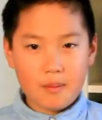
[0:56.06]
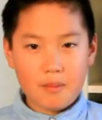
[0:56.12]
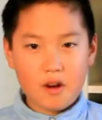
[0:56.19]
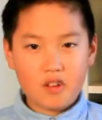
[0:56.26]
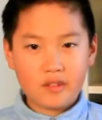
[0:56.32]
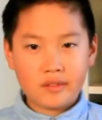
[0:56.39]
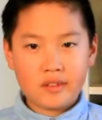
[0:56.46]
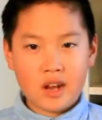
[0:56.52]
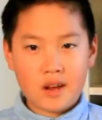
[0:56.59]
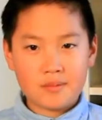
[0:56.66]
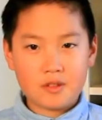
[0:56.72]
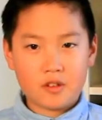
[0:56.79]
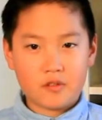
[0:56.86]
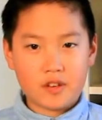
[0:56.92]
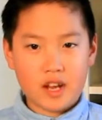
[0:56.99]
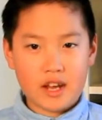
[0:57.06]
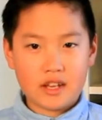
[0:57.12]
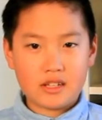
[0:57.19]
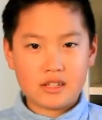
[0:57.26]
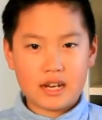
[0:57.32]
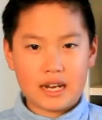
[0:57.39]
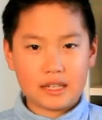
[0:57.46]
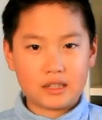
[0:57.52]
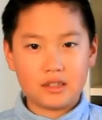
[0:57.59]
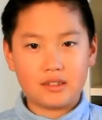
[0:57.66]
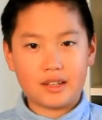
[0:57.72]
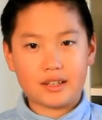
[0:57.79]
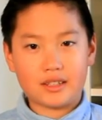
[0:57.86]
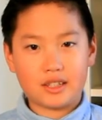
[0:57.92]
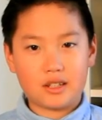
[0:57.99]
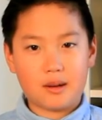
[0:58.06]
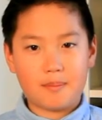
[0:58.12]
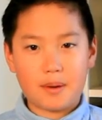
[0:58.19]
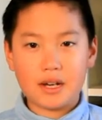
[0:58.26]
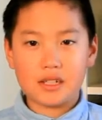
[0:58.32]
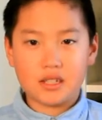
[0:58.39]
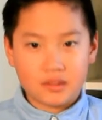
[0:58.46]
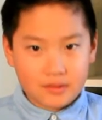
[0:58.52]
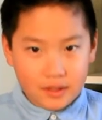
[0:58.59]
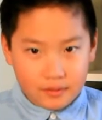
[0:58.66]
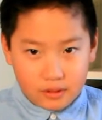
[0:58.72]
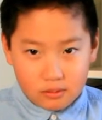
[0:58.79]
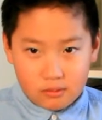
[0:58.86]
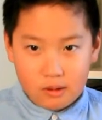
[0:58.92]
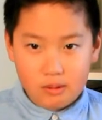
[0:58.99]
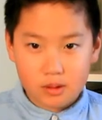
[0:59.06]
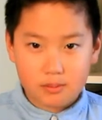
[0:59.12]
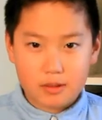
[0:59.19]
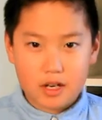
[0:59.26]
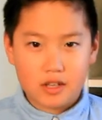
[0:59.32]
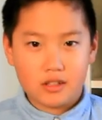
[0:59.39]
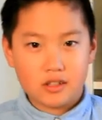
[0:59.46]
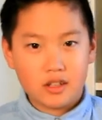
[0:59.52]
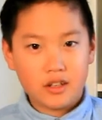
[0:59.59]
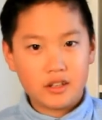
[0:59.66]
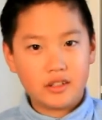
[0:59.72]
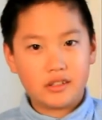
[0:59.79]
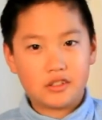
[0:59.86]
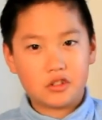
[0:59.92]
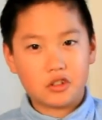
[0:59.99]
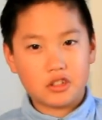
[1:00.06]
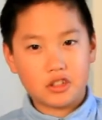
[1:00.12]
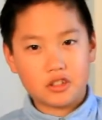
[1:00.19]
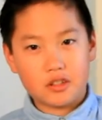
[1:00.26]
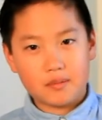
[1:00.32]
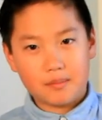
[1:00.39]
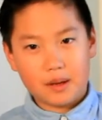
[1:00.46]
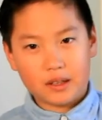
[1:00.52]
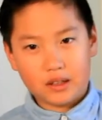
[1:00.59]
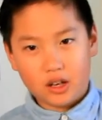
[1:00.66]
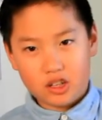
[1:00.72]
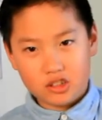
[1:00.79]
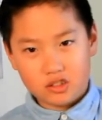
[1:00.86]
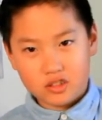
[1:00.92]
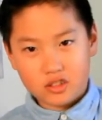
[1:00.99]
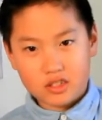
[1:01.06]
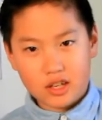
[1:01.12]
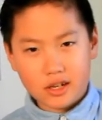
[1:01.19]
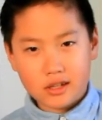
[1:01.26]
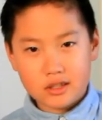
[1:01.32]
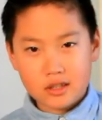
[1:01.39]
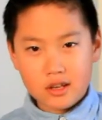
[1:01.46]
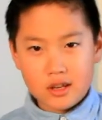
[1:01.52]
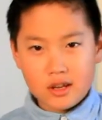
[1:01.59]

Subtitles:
For both types of tests, I collected a bunch of different rubber bands and sorted them by color and size.